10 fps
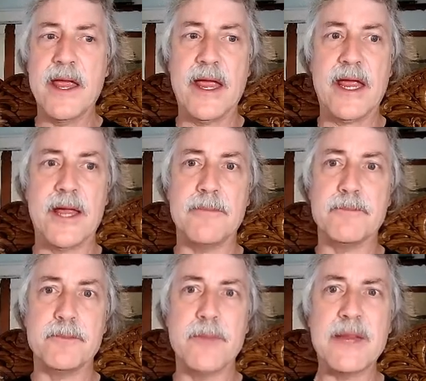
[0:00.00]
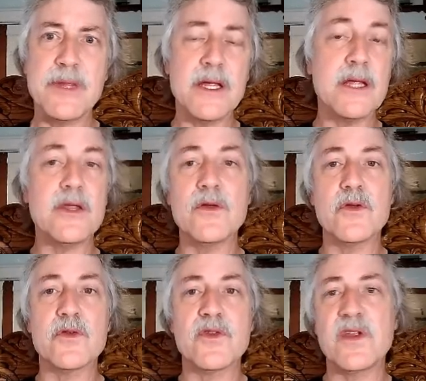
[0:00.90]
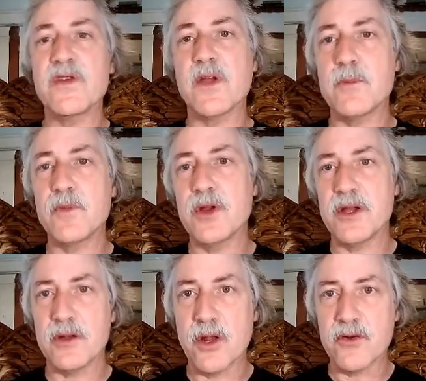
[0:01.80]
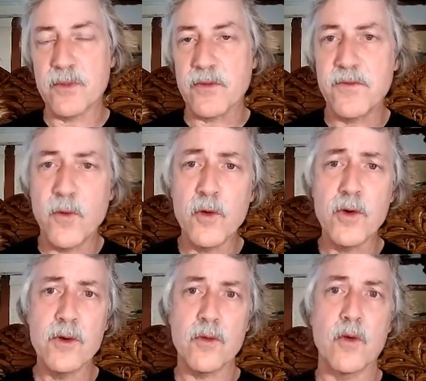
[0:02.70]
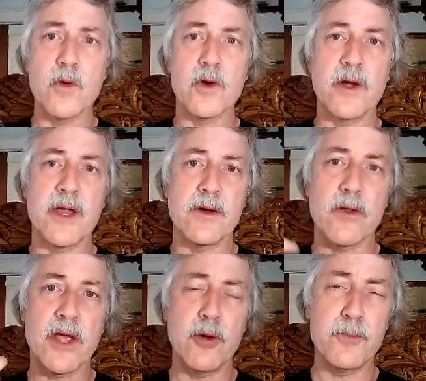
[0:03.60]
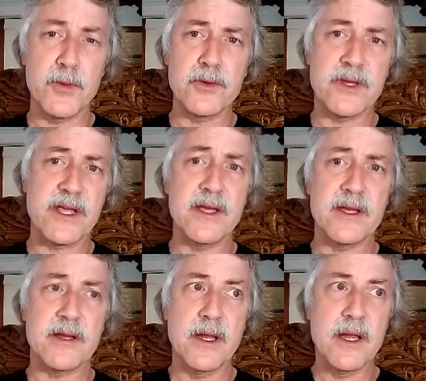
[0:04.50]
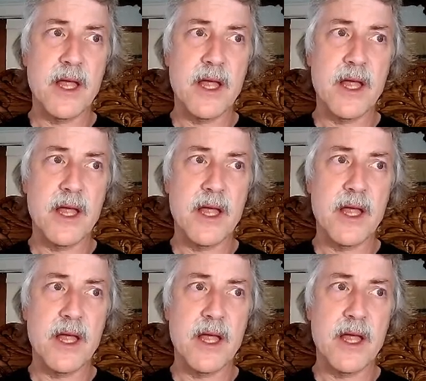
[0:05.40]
And maybe you'll see something you didn't notice before, or it'll help you get